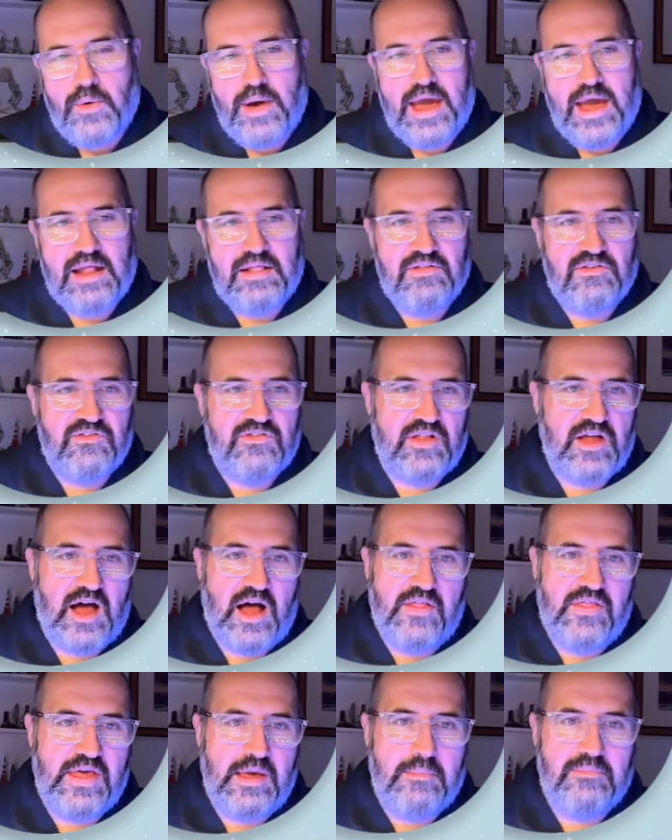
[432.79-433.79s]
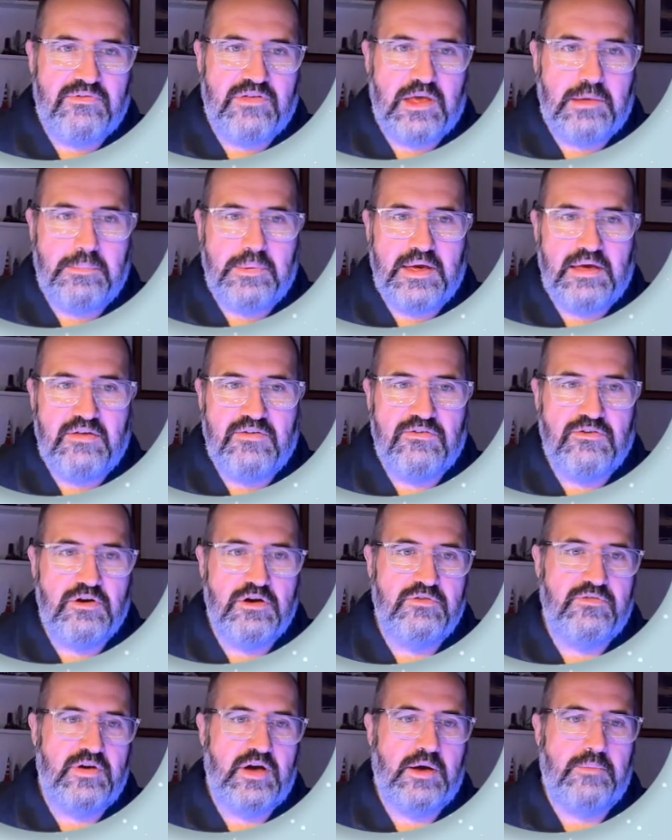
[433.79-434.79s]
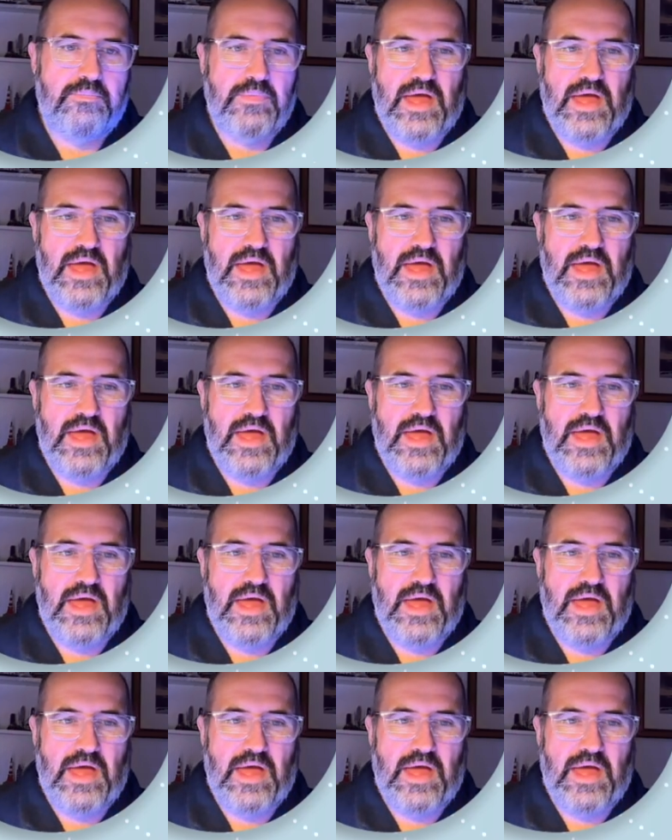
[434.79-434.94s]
ahead and start the MCP server,